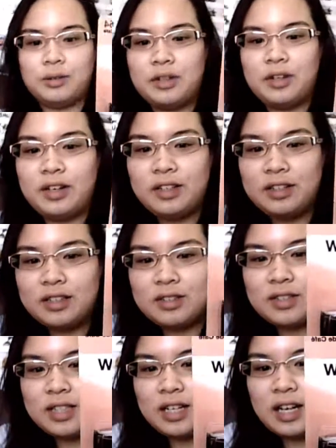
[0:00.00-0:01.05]
oh, sorry. This
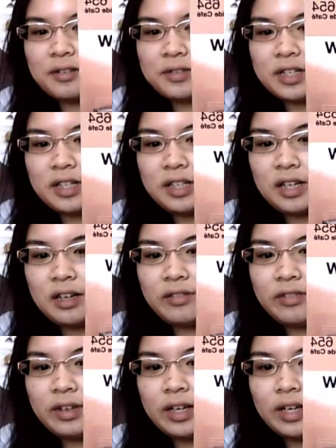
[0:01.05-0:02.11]
one's an Outside
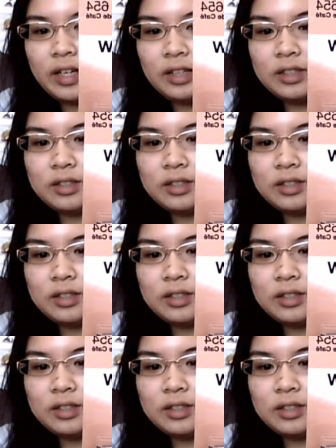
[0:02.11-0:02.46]
Cafe